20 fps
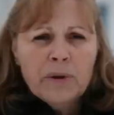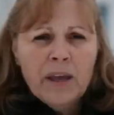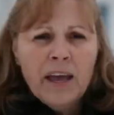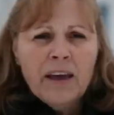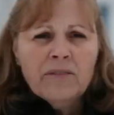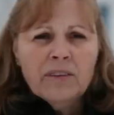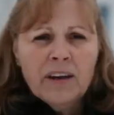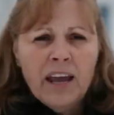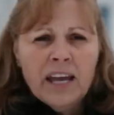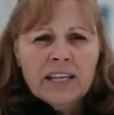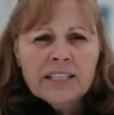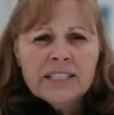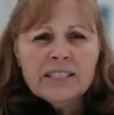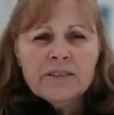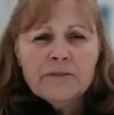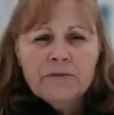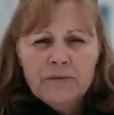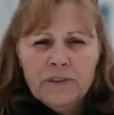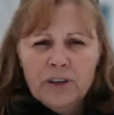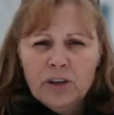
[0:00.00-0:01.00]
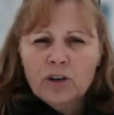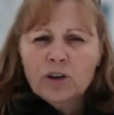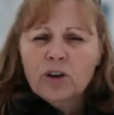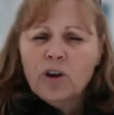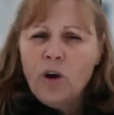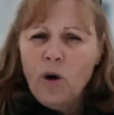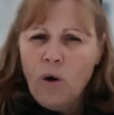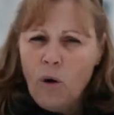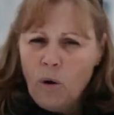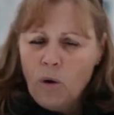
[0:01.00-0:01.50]
We haven't had severe
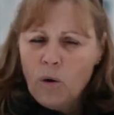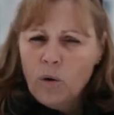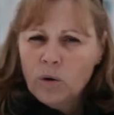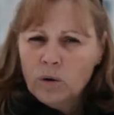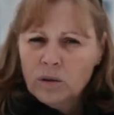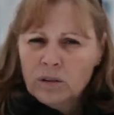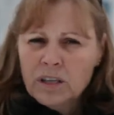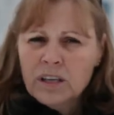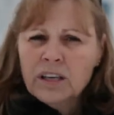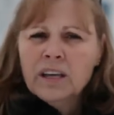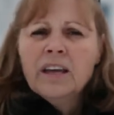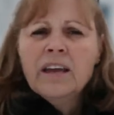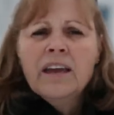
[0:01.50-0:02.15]
cold.